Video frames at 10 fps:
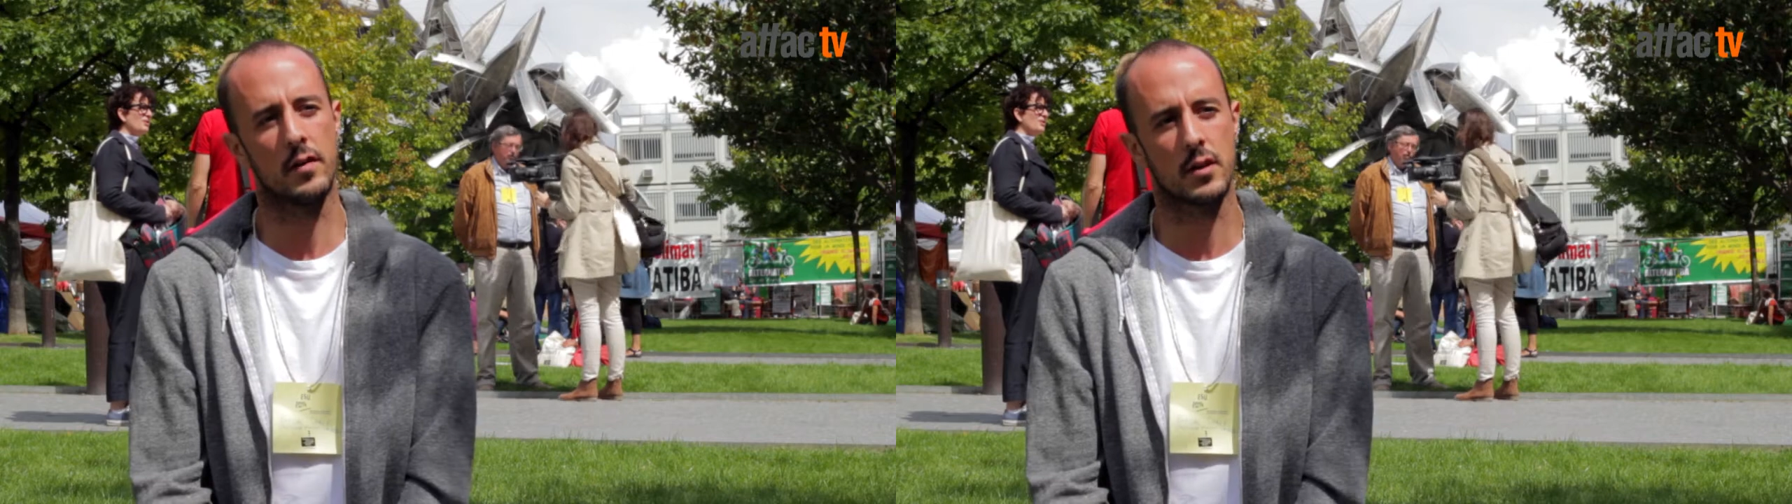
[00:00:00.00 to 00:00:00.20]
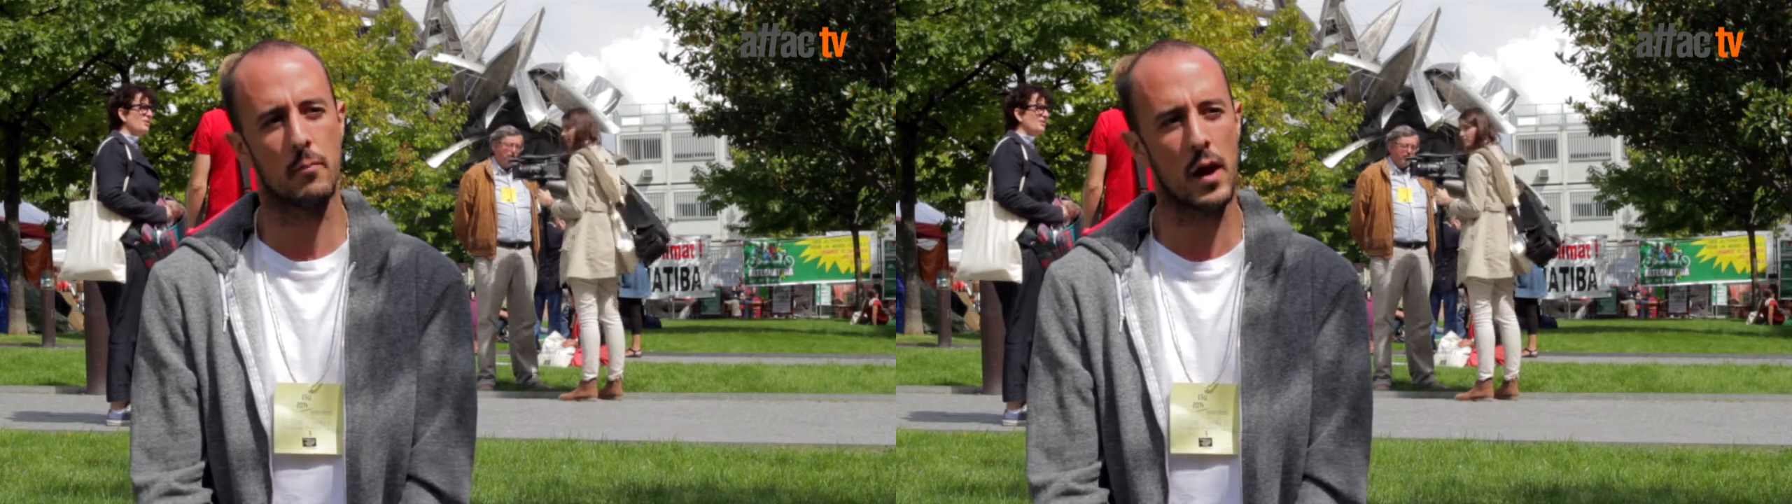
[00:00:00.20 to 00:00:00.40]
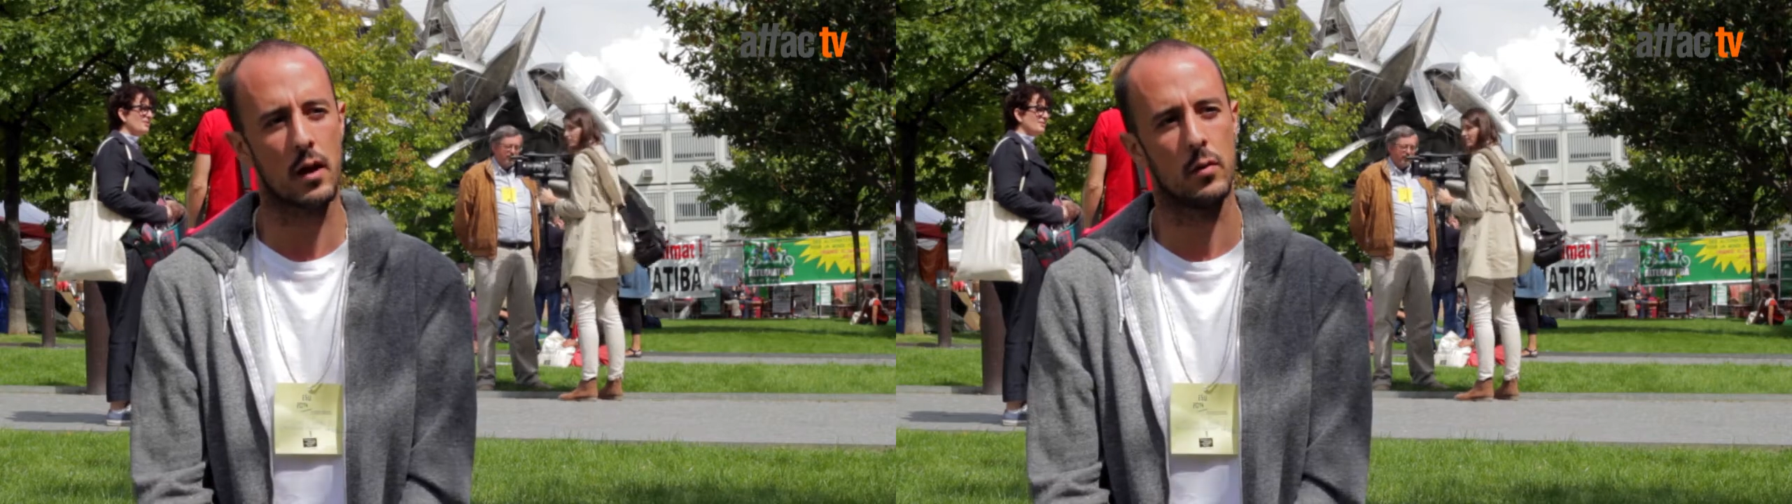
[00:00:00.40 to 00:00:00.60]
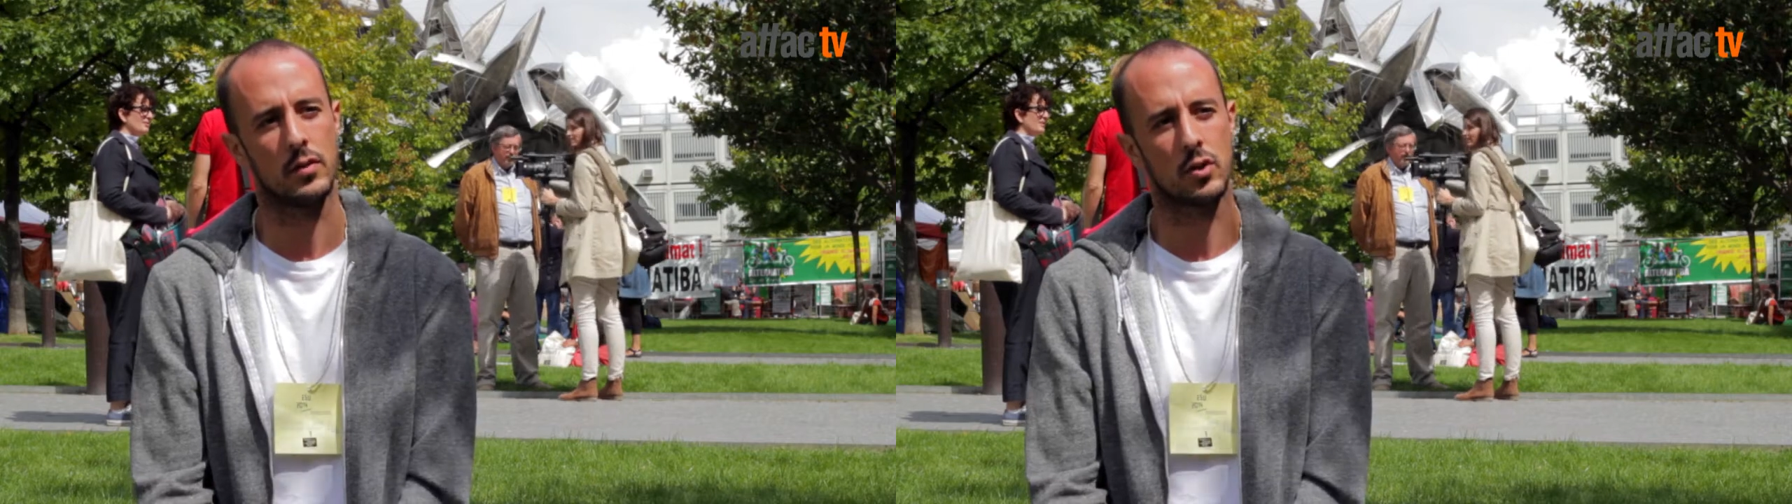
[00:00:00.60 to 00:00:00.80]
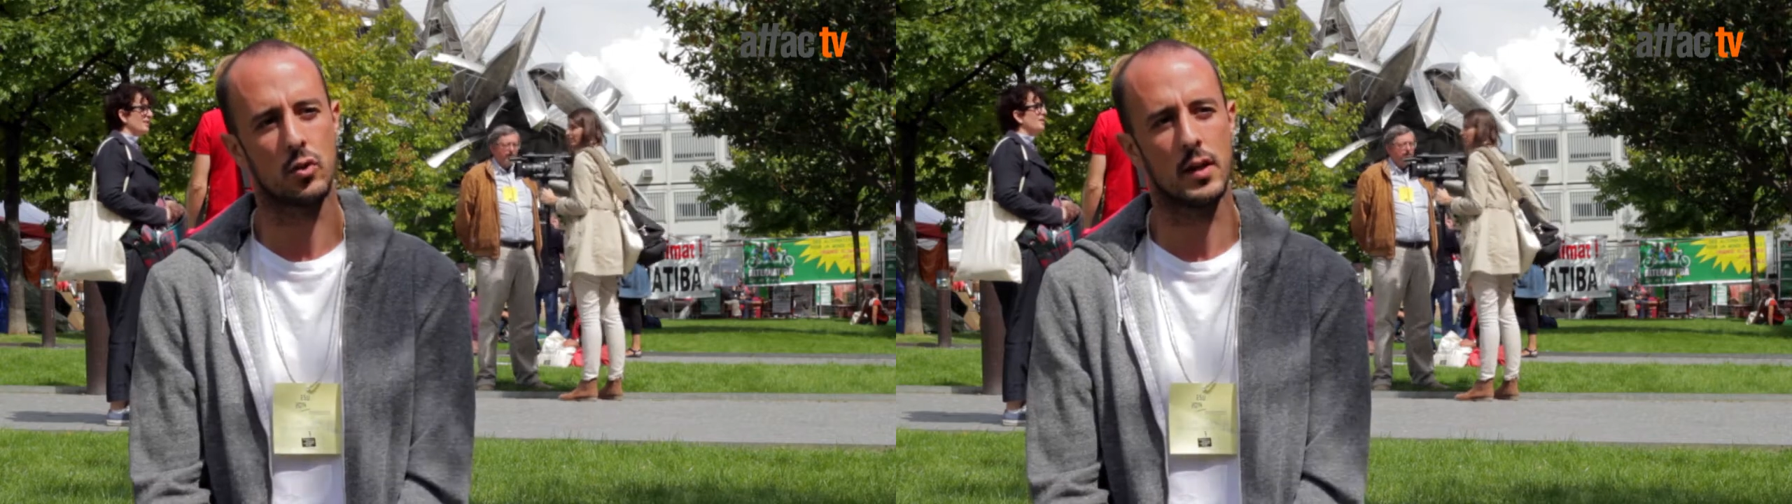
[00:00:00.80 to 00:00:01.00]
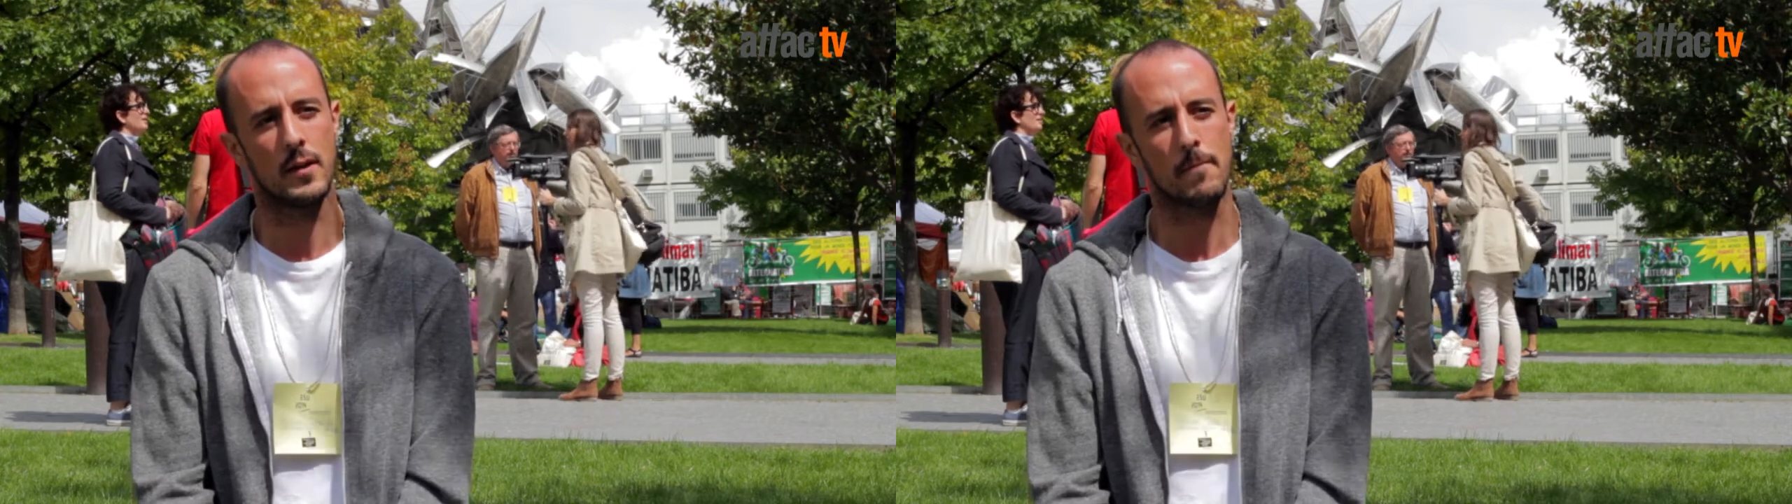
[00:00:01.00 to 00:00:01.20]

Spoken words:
the tobacco industry,